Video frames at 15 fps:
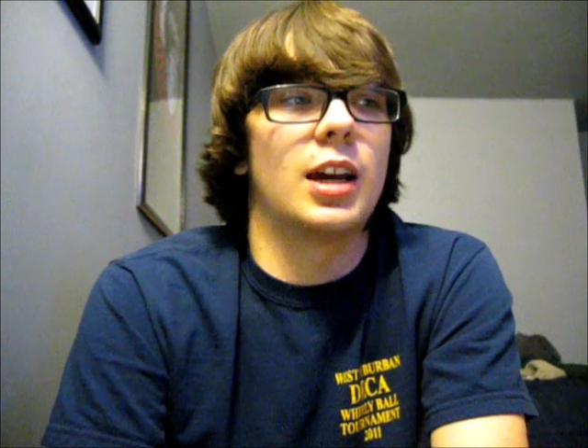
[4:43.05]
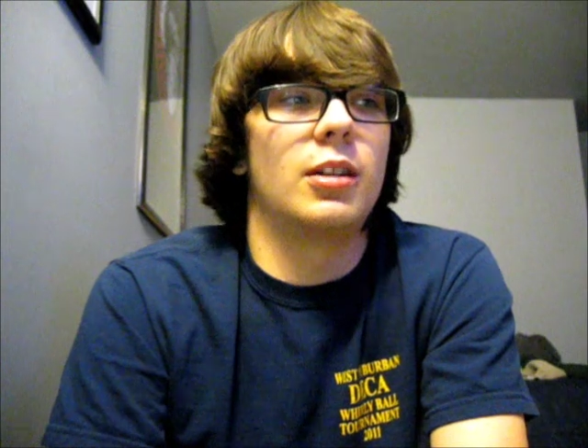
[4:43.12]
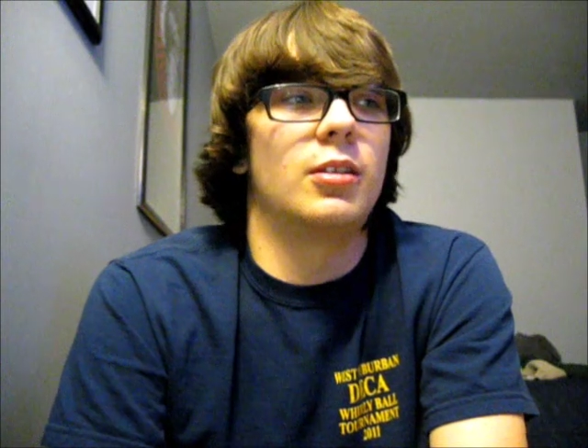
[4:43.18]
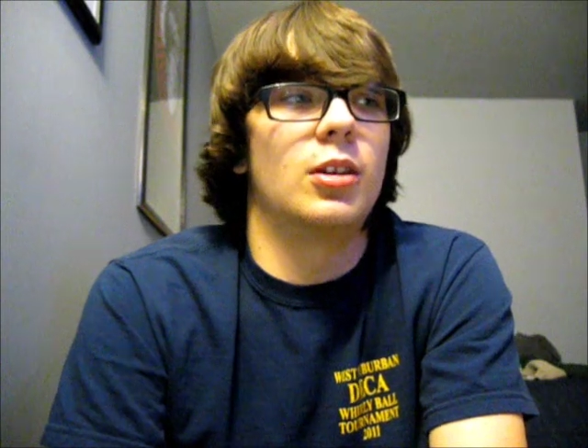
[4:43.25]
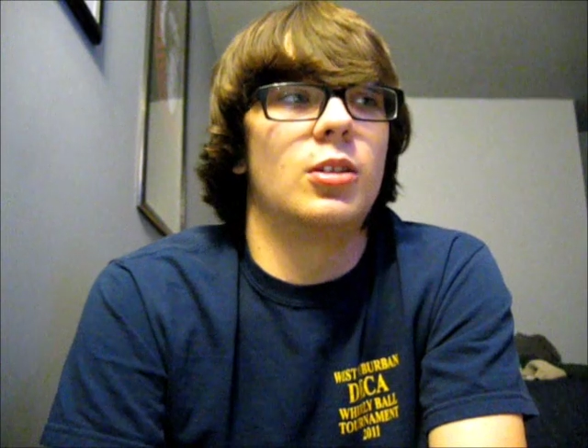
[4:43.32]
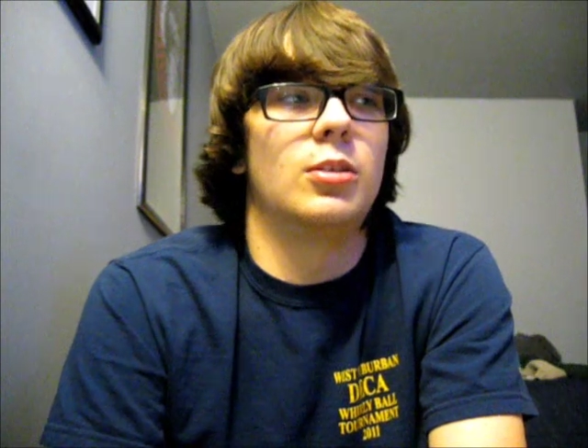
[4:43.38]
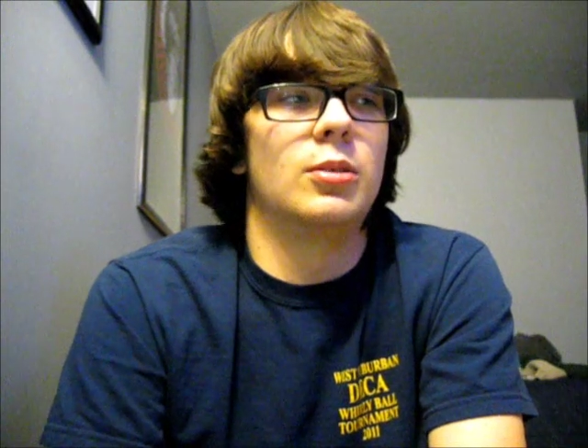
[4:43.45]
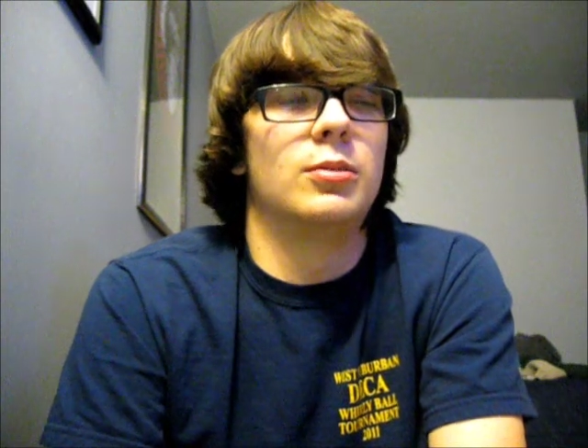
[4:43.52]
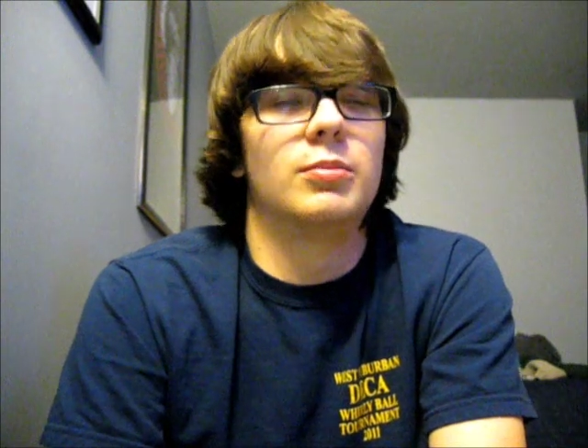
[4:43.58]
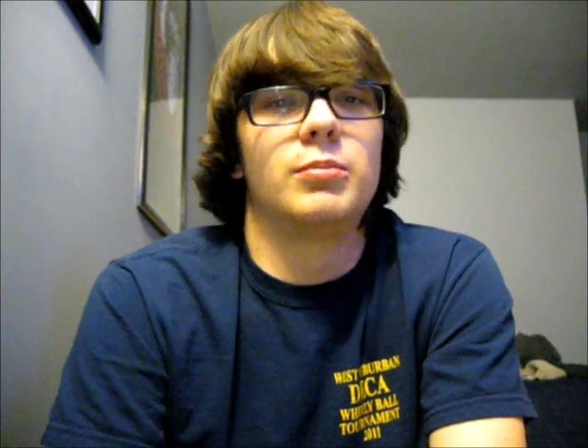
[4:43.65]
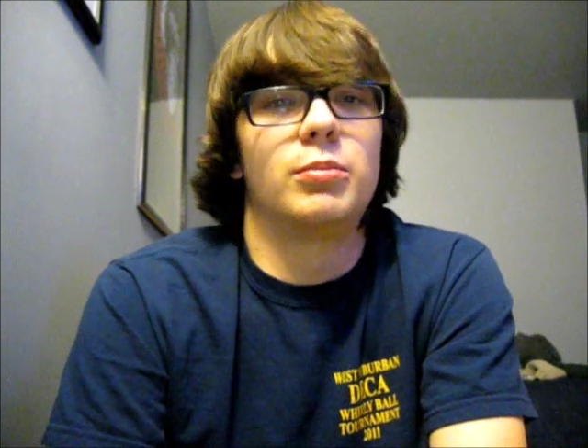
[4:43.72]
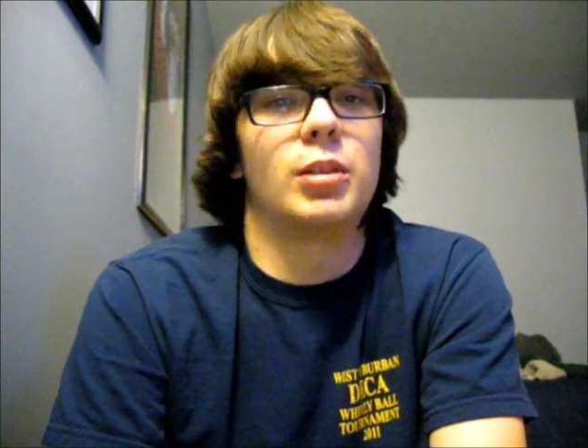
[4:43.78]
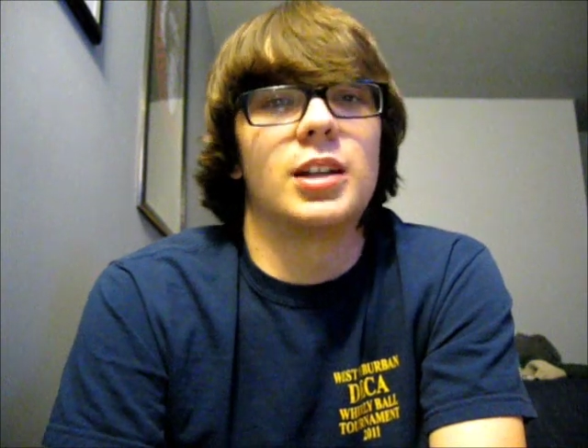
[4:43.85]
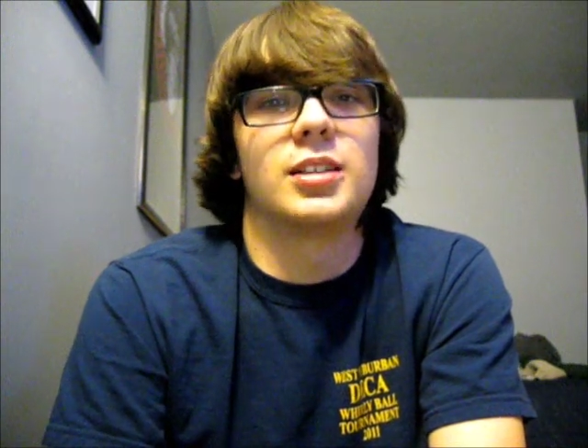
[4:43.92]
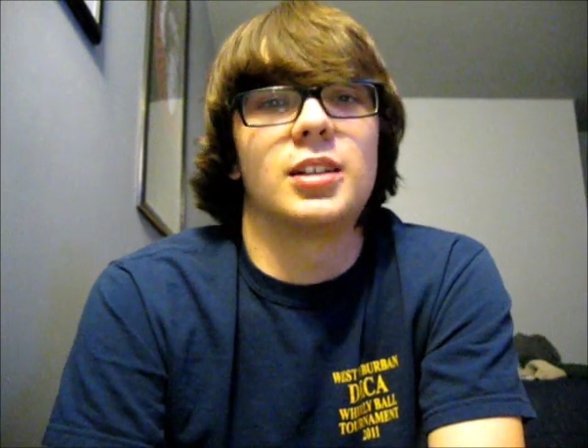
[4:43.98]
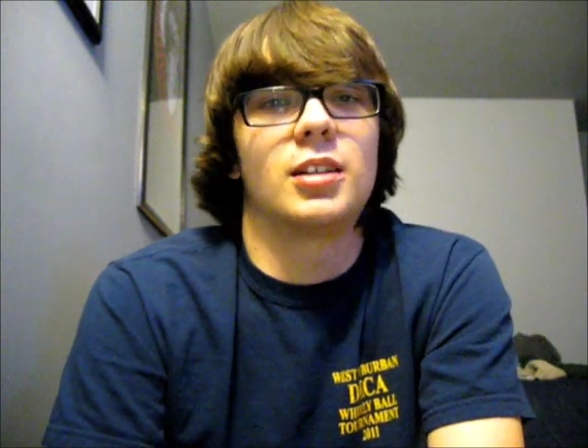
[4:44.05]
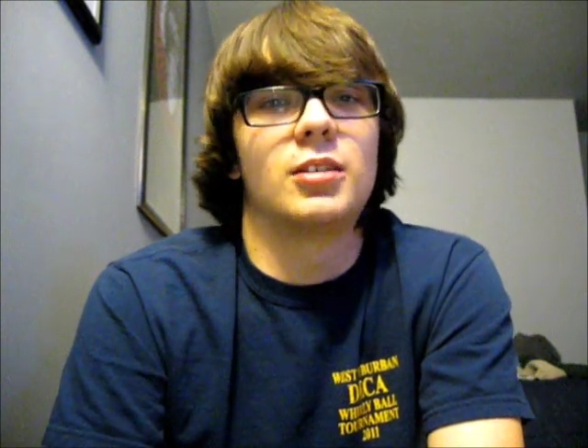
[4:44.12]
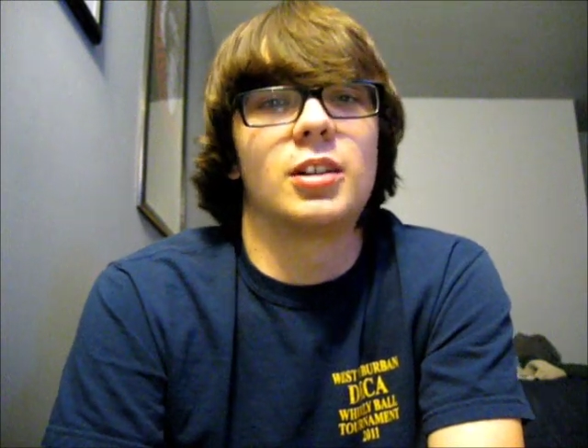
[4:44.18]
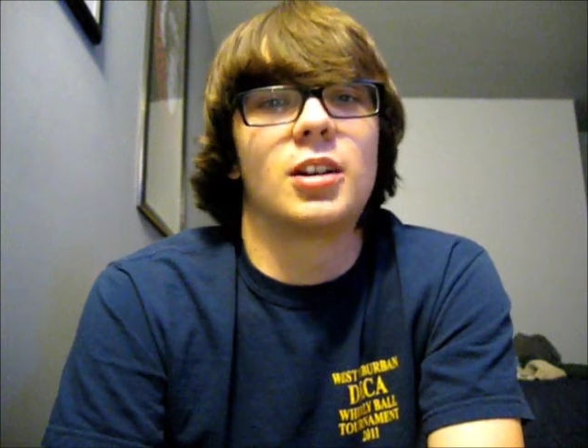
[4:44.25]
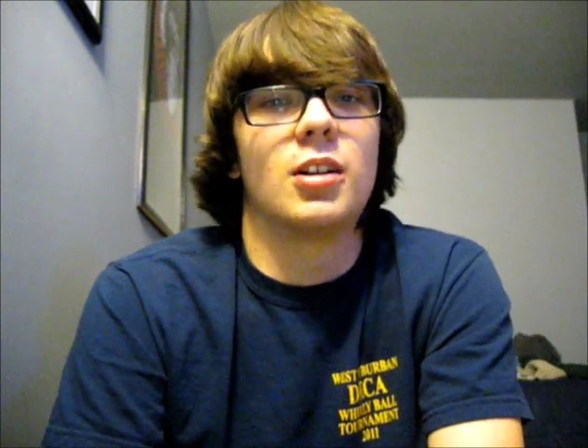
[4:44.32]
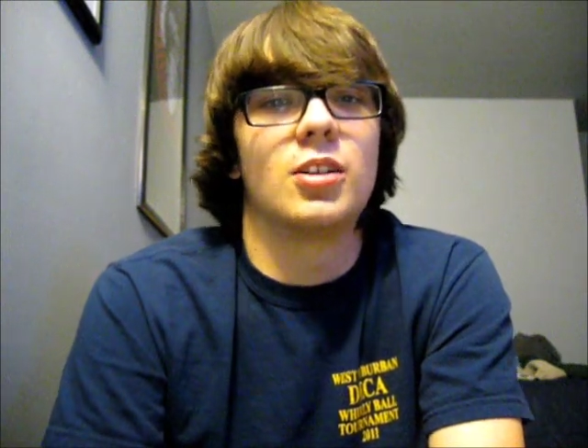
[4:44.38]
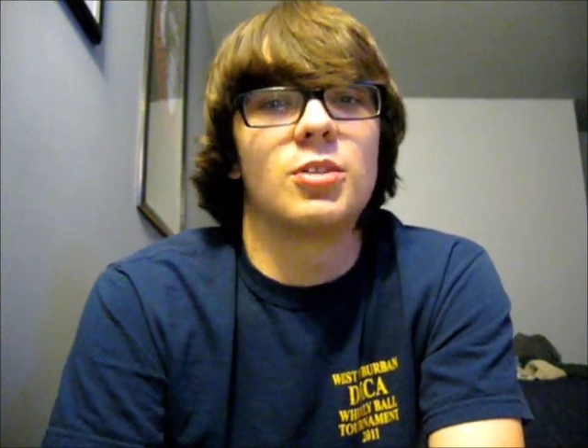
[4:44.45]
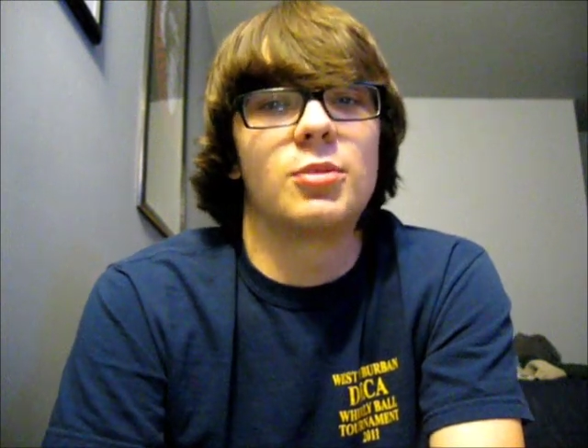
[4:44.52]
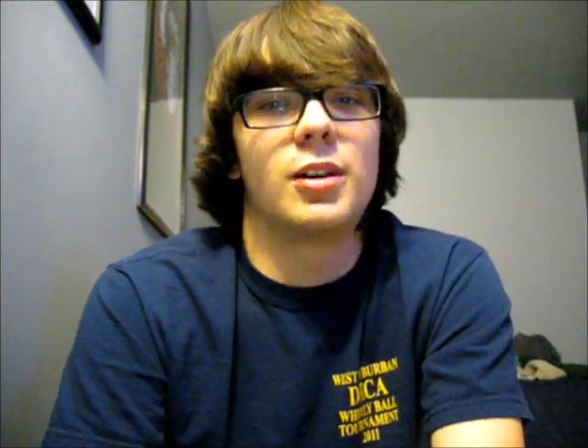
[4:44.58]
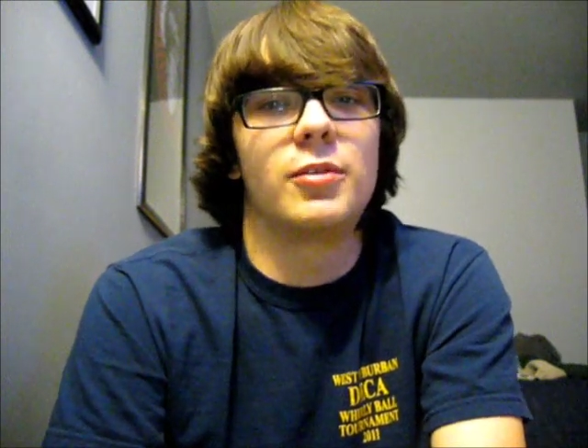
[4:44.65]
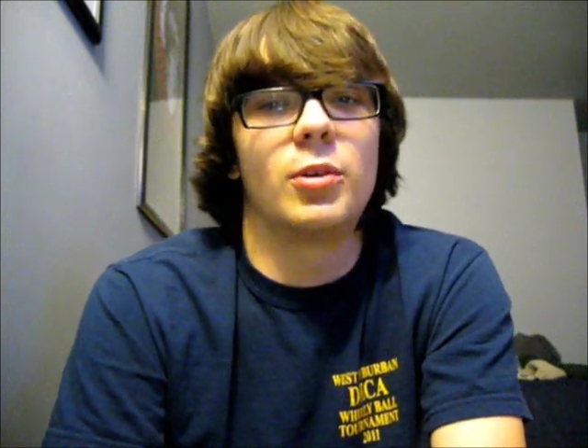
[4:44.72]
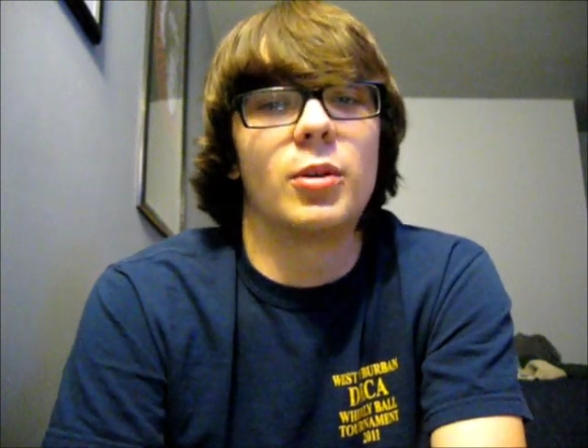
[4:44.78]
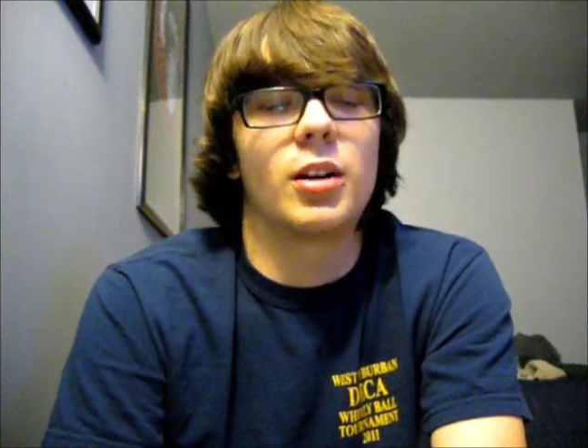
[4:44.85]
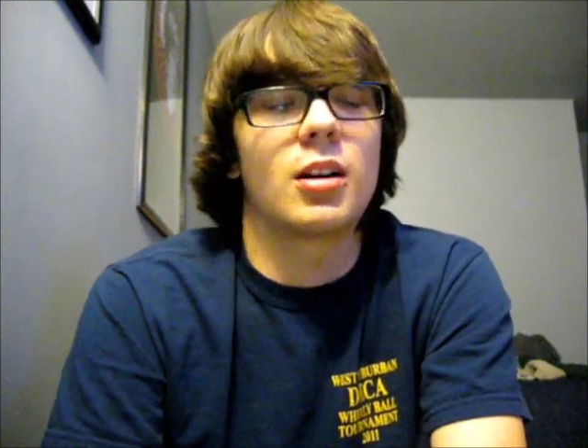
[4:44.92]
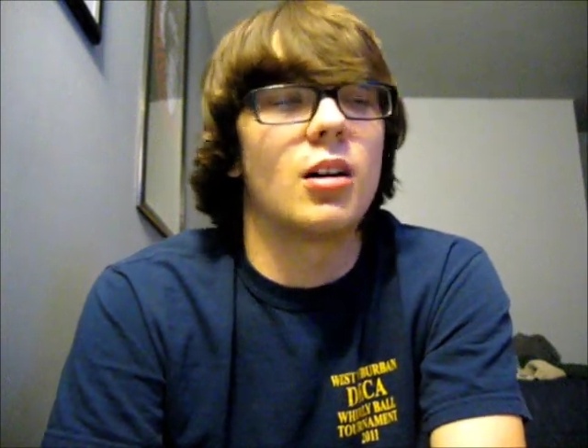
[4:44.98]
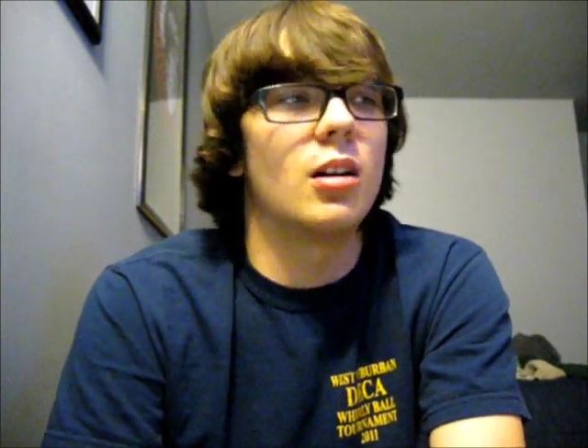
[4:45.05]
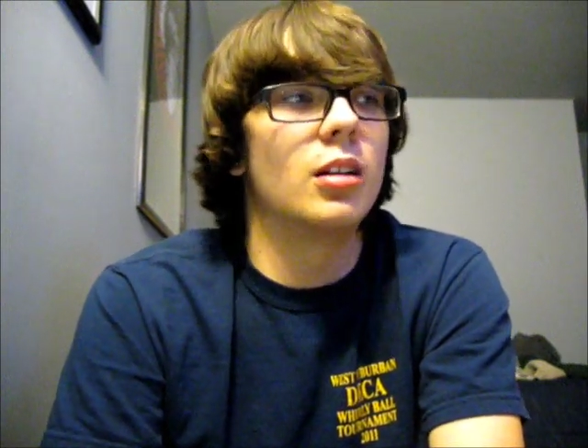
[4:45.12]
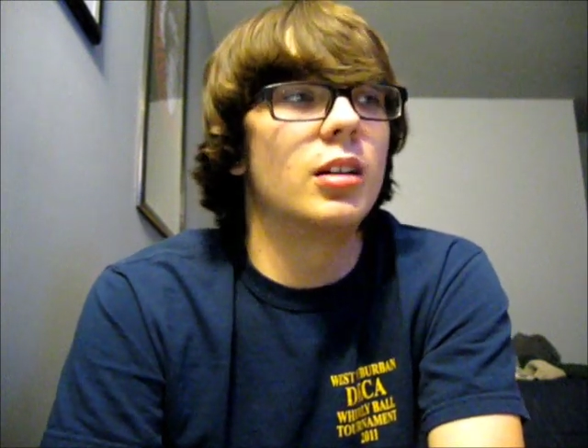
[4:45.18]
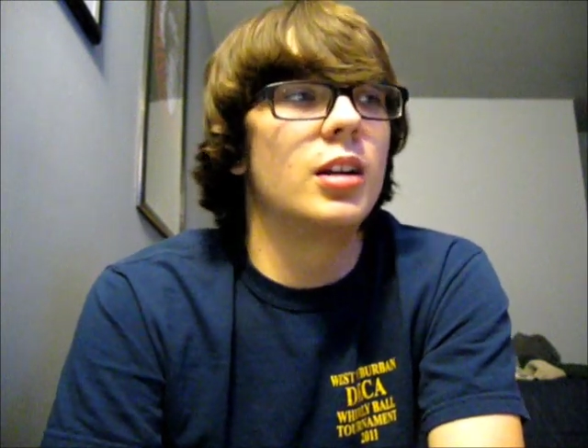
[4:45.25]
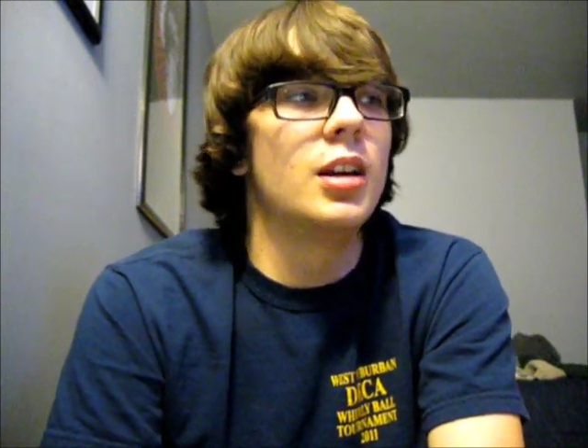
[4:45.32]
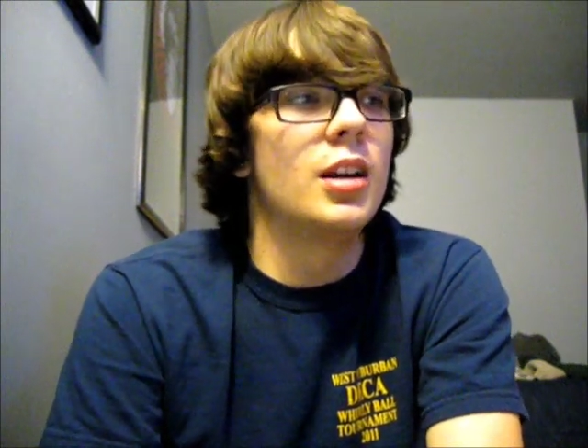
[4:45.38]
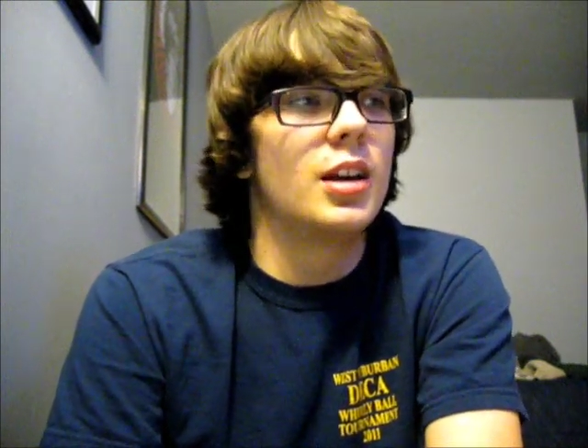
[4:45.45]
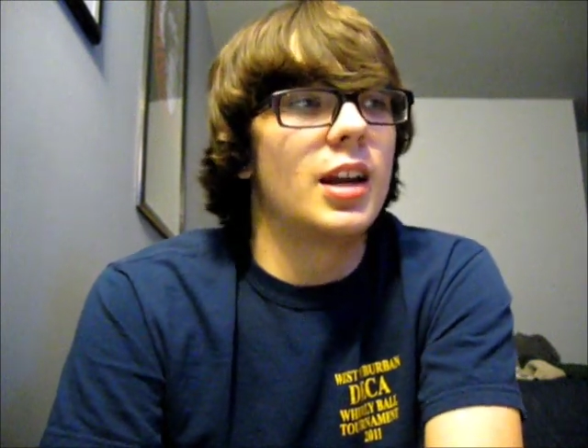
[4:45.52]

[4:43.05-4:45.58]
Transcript: I don't know, blessing or a curse, whatever you want to call it.